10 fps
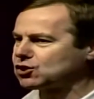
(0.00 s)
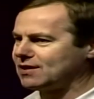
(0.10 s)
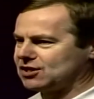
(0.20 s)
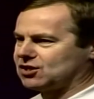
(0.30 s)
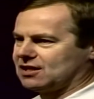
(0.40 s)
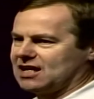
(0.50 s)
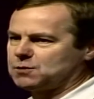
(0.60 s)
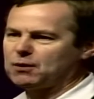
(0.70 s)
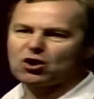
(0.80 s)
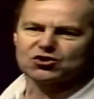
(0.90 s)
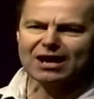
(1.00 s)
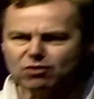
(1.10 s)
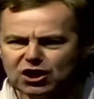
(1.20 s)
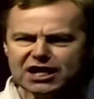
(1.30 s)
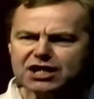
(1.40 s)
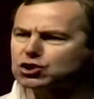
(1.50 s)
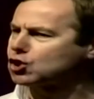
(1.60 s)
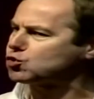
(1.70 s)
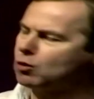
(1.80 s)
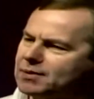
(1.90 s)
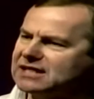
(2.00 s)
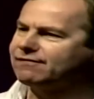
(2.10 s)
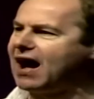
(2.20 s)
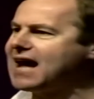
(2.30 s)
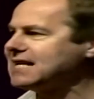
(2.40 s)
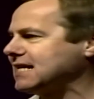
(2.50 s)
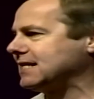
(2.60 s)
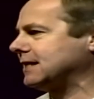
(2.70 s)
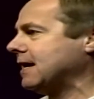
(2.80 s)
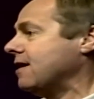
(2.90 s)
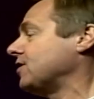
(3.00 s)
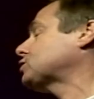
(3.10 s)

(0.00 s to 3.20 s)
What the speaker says: into this because their allegiance will be divided. This